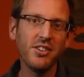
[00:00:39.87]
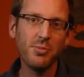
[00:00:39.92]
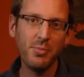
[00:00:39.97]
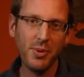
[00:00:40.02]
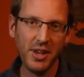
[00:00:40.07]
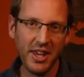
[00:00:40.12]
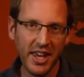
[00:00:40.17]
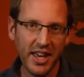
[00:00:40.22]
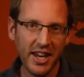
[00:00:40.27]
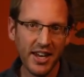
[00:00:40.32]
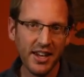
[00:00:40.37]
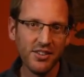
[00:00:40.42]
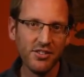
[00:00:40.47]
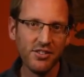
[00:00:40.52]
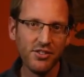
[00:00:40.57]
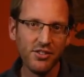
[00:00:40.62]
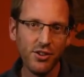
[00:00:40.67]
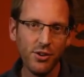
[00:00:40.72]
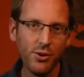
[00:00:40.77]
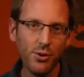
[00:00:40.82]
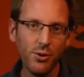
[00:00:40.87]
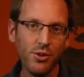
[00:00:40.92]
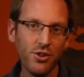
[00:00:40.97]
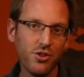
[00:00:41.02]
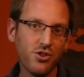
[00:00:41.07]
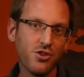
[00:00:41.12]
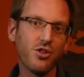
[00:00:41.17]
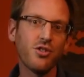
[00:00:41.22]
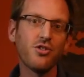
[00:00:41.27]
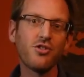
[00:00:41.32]
its beginnings to
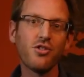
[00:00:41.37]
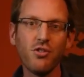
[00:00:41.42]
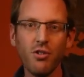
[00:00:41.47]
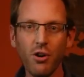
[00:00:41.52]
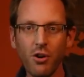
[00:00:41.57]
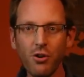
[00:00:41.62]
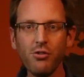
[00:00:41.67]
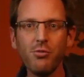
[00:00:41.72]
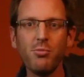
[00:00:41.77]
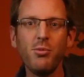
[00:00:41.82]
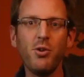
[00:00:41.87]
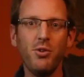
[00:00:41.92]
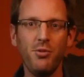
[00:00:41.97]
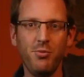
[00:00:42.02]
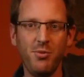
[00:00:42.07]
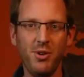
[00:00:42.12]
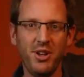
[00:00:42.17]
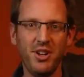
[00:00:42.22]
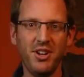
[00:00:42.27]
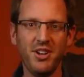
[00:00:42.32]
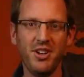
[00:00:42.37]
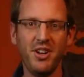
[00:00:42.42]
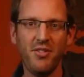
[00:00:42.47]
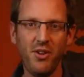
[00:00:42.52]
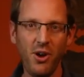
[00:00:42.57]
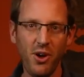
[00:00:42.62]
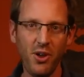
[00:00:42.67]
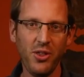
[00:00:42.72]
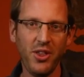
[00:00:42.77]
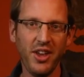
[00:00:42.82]
the church growth movement,
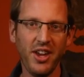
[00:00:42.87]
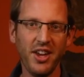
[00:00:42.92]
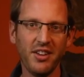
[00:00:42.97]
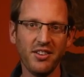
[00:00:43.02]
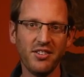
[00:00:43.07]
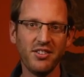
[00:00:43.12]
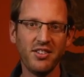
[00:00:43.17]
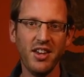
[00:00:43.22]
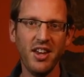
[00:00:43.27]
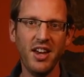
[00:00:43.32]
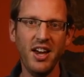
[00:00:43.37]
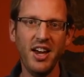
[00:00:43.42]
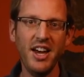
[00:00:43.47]
of all things.